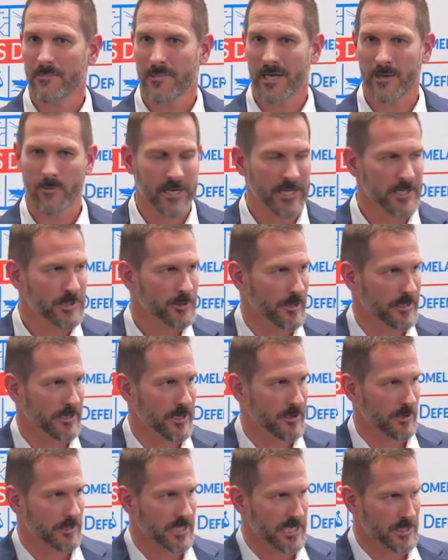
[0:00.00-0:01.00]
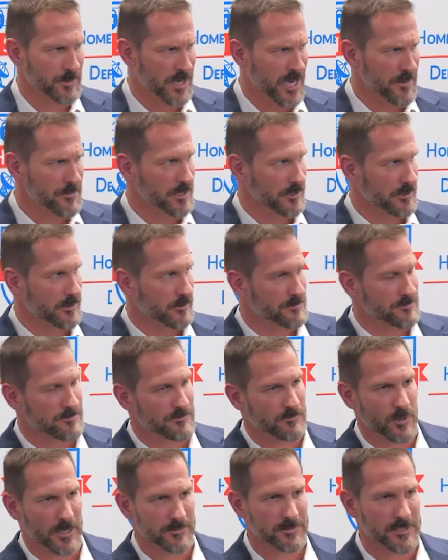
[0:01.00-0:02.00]
I went on to another less popular
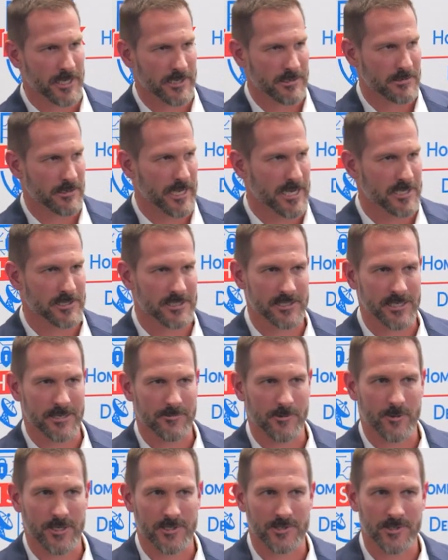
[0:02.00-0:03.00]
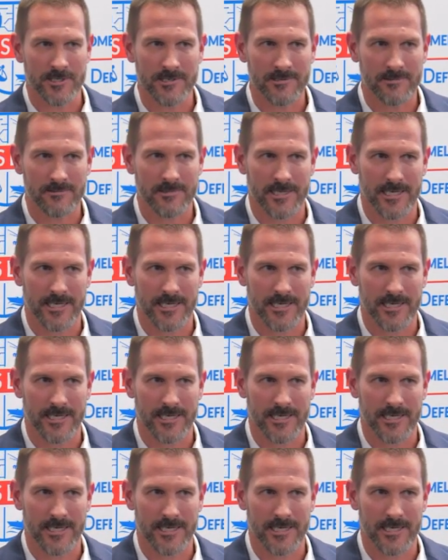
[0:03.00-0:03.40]
website and I asked the same question,